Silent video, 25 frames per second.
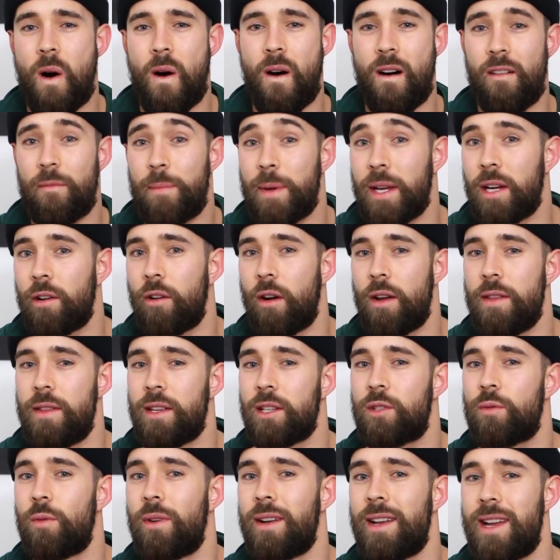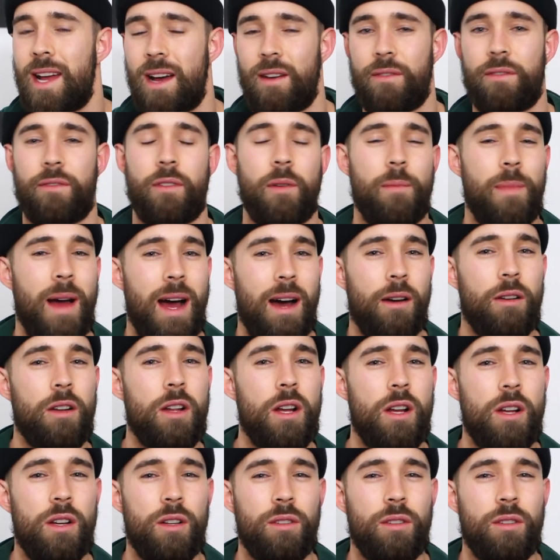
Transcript: I've been growing this one now for about